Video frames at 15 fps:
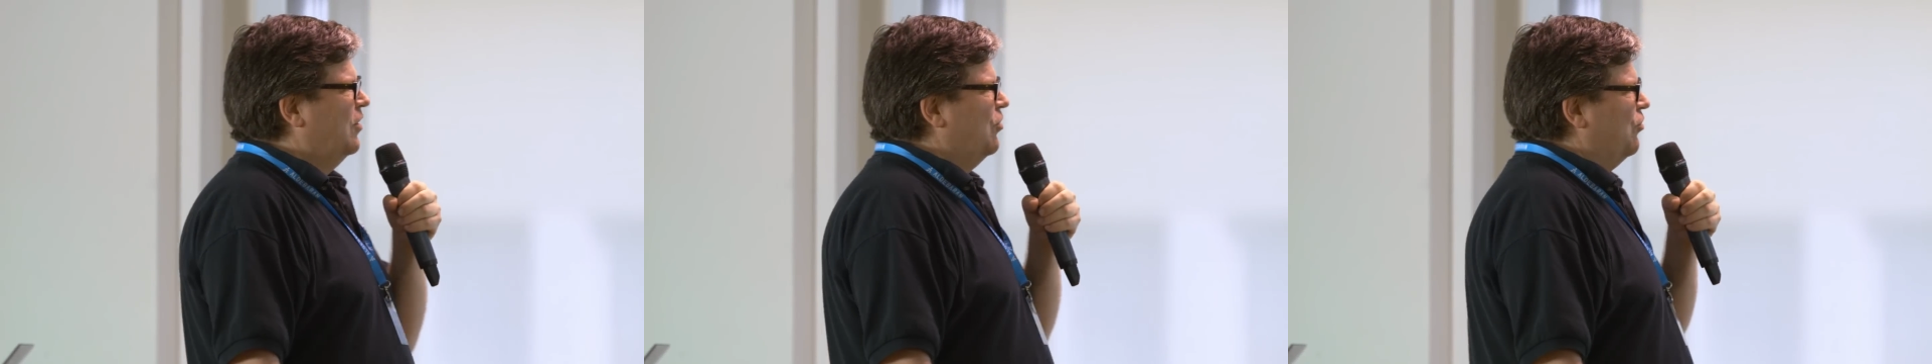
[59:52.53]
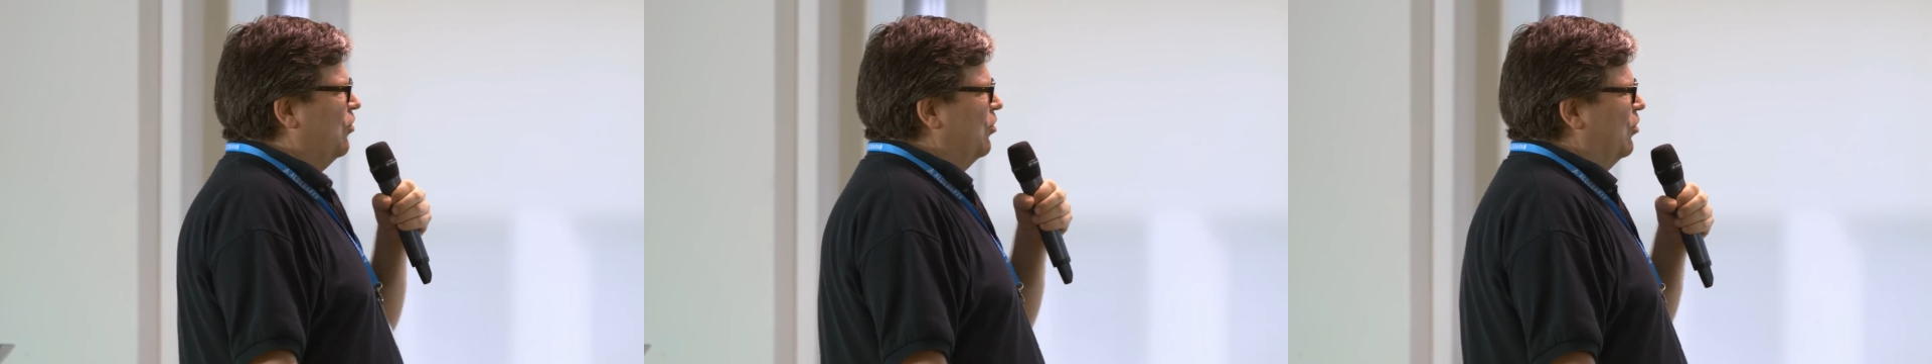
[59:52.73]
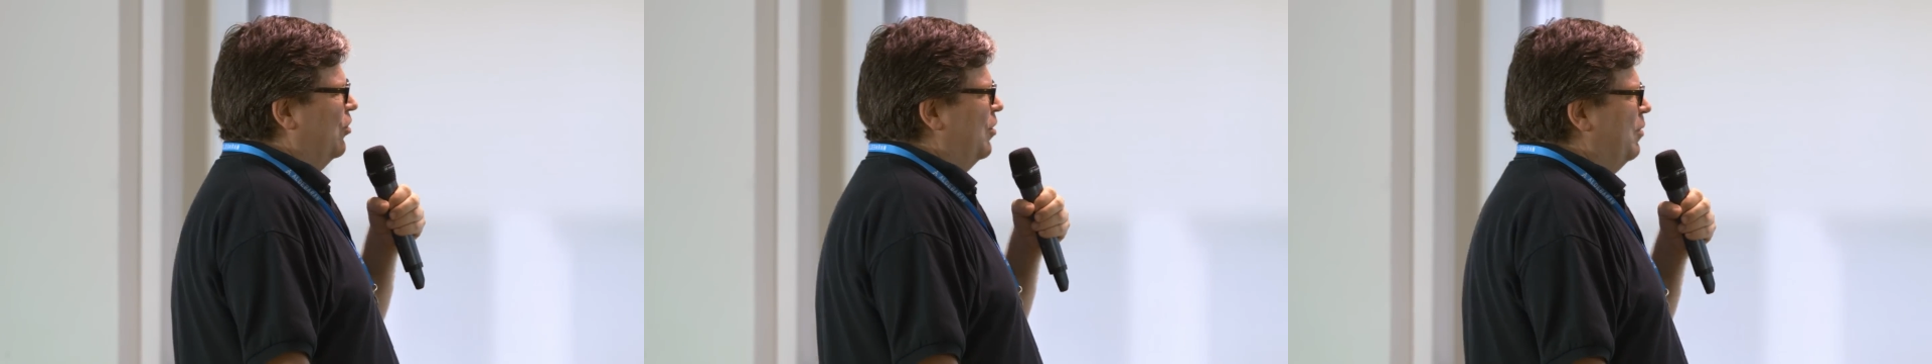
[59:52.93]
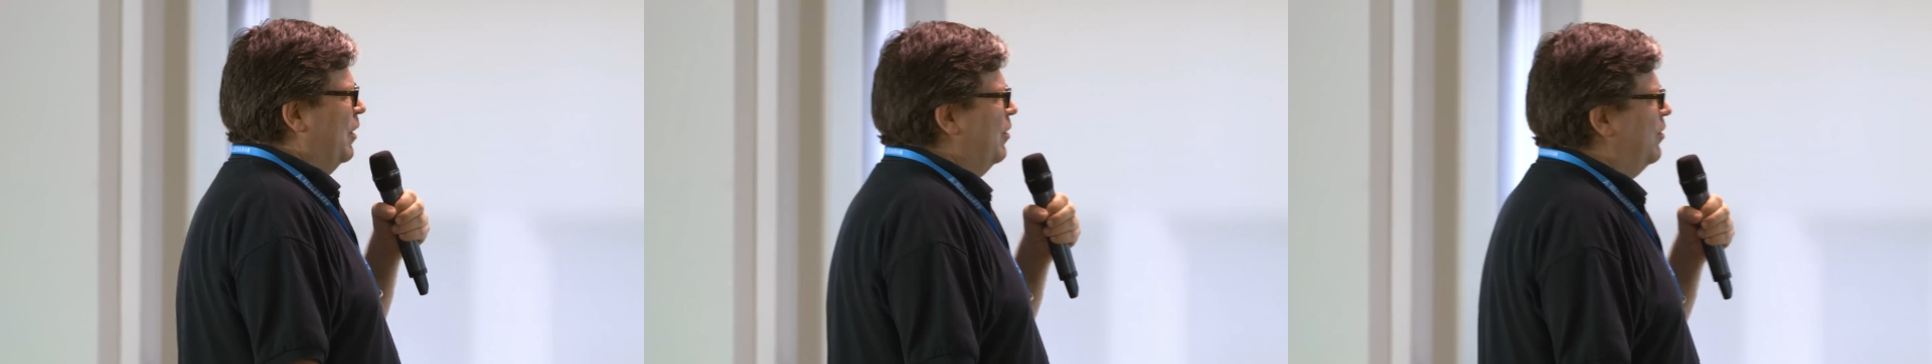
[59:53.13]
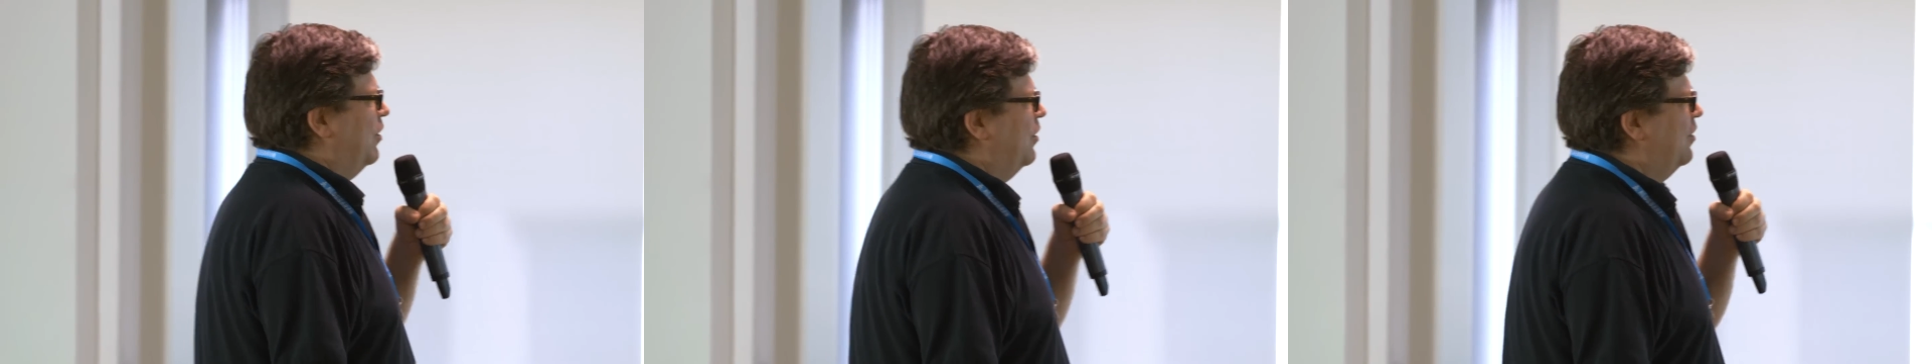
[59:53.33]
So in
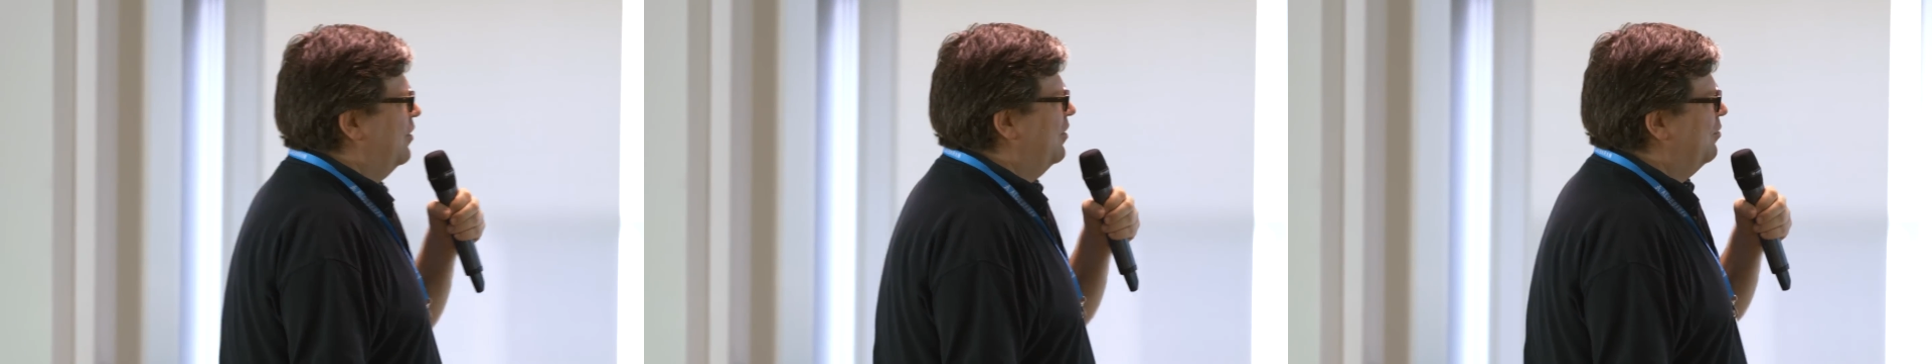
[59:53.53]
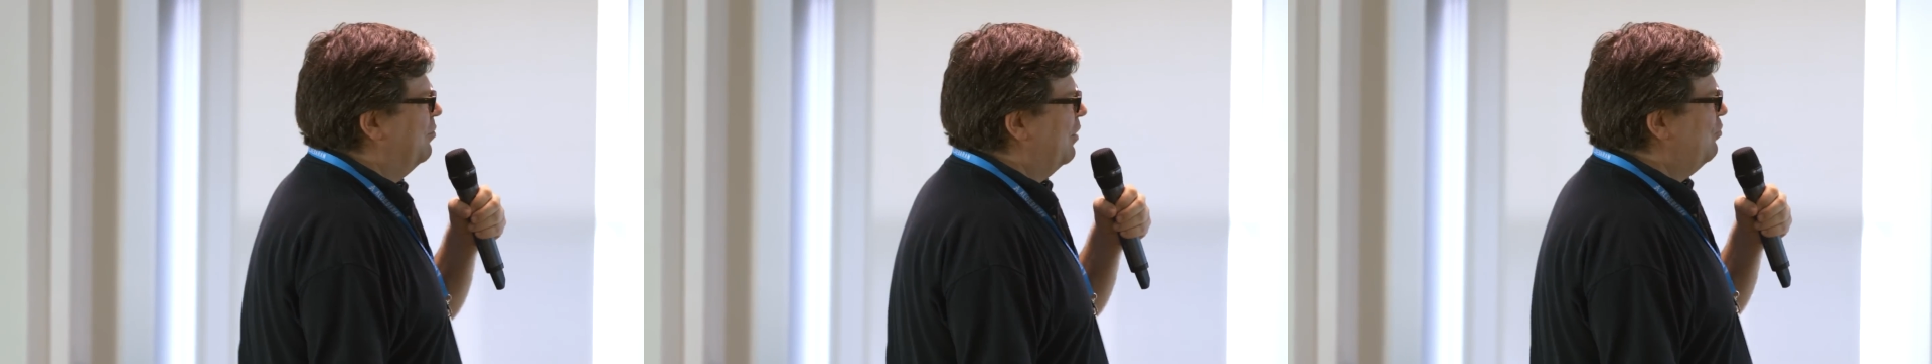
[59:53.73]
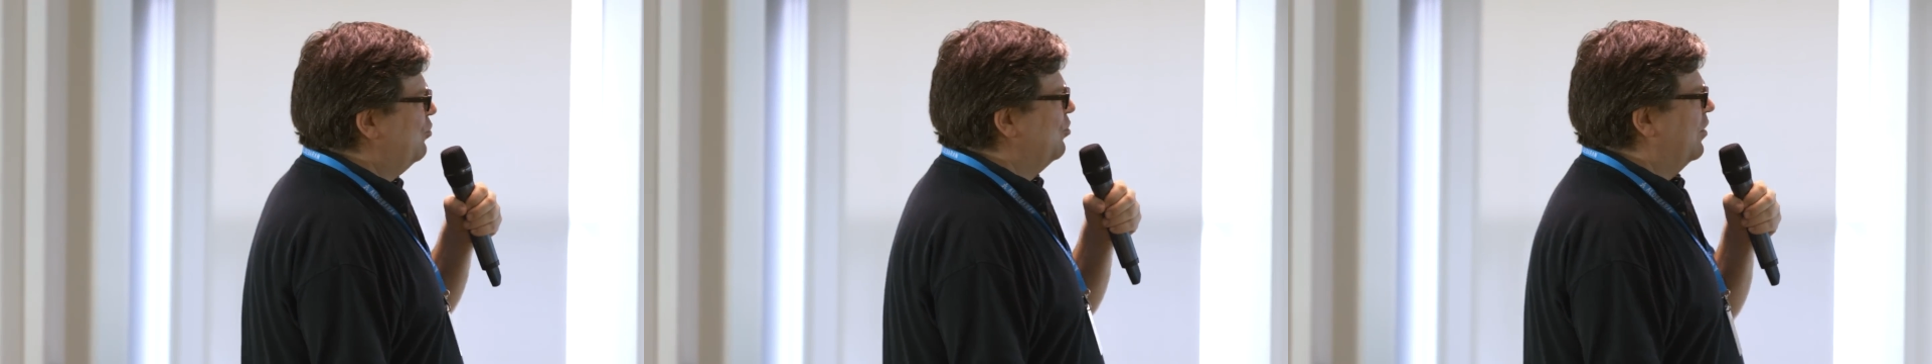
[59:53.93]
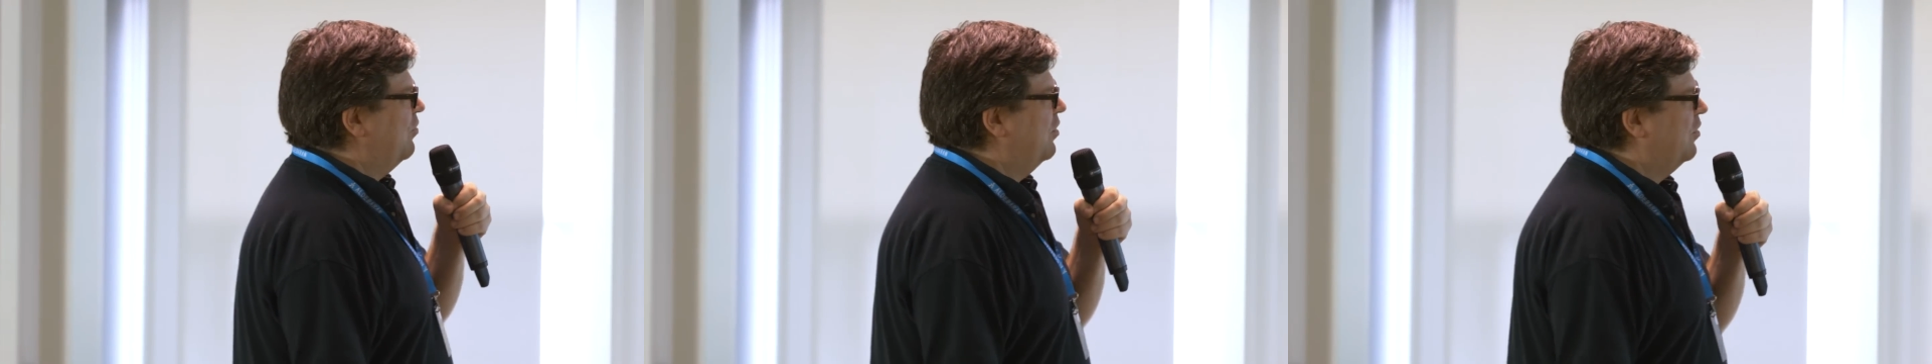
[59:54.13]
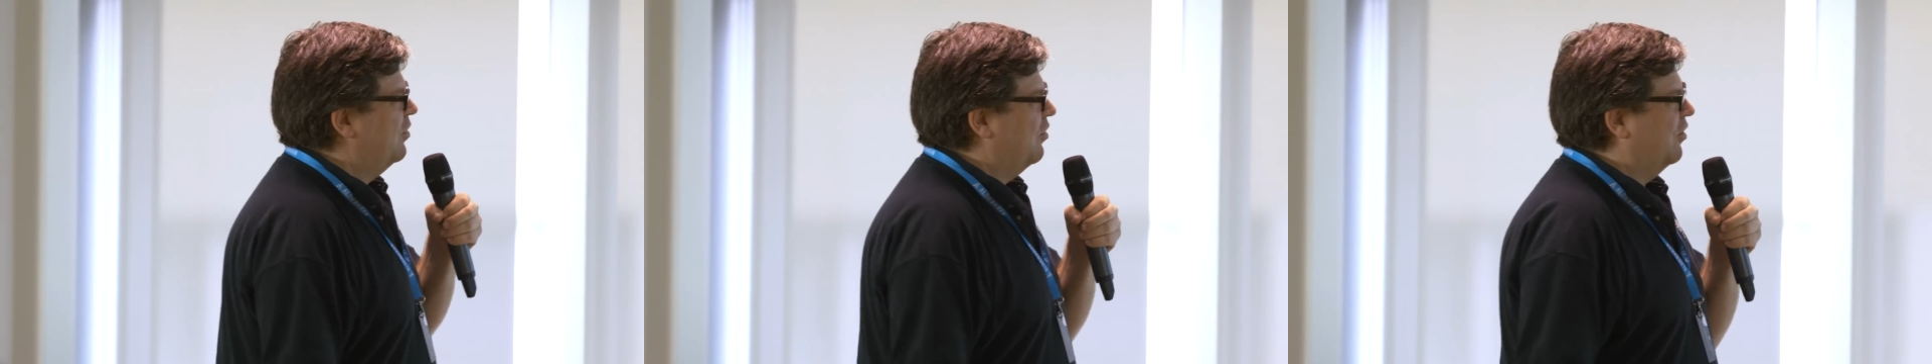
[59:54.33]
my view, I
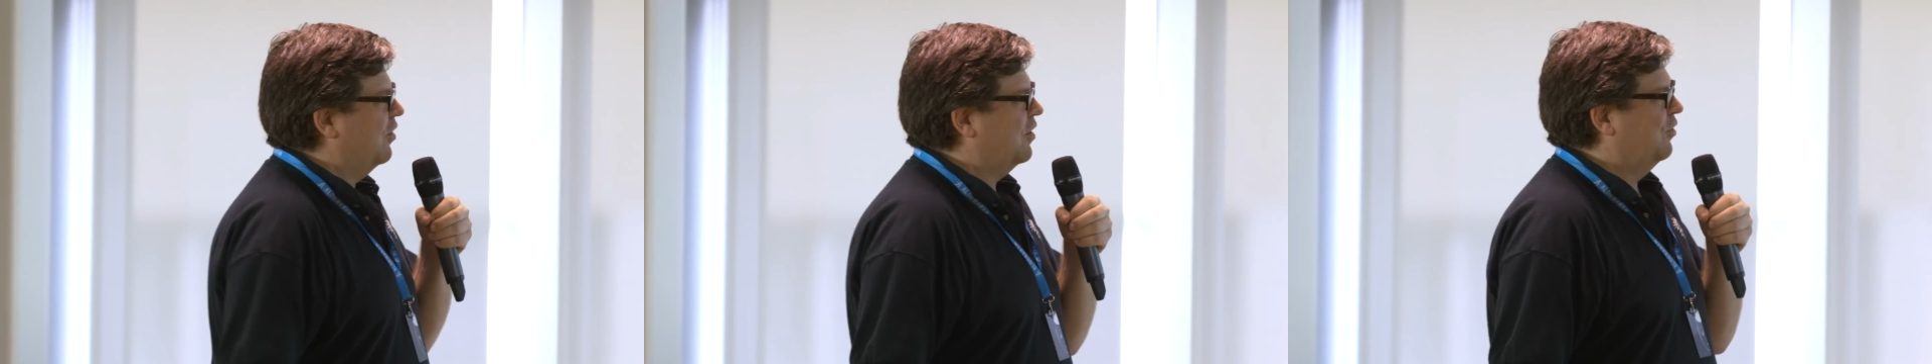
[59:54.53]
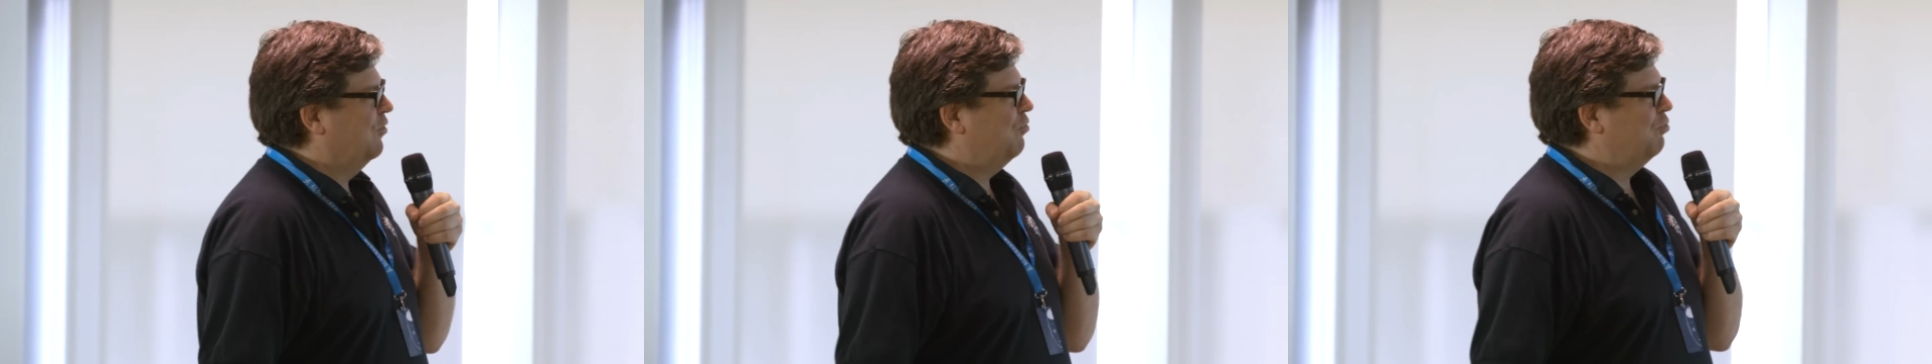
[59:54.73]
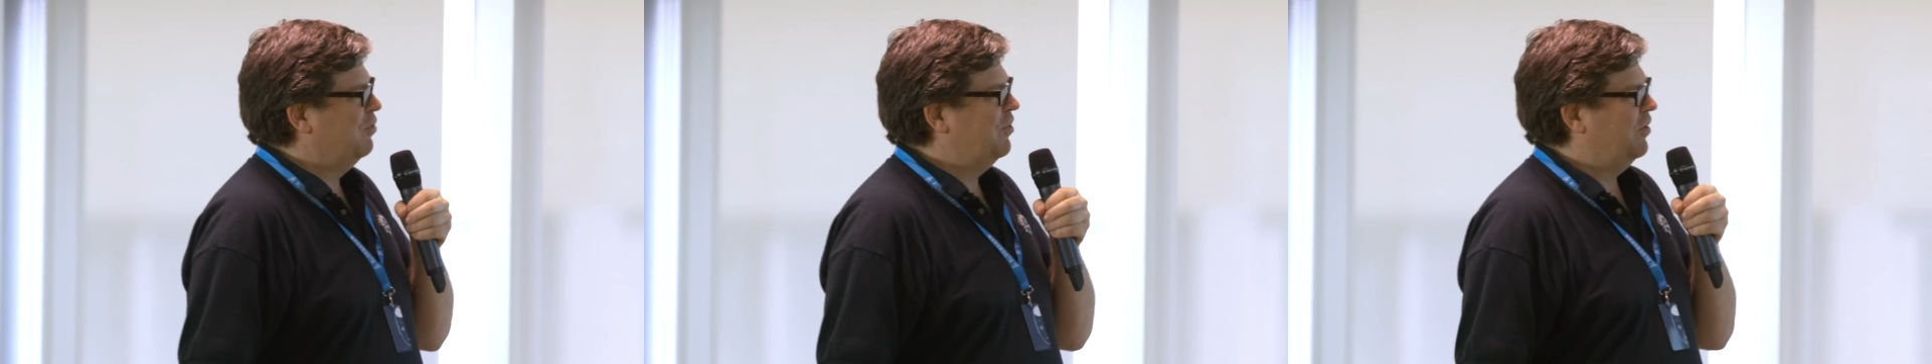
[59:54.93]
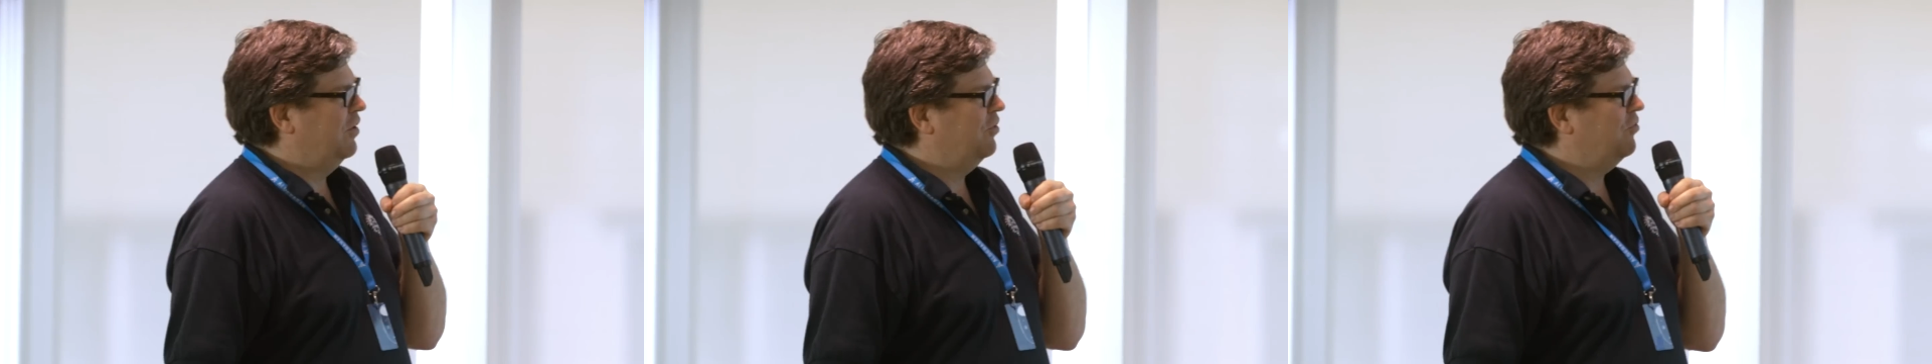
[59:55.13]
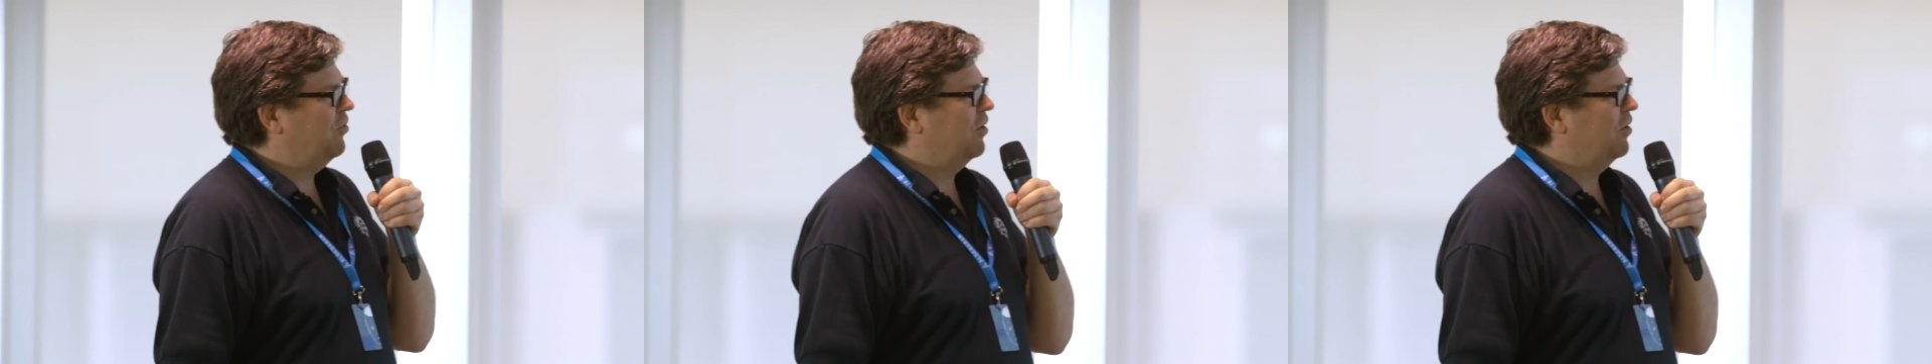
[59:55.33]
think there are kind of three things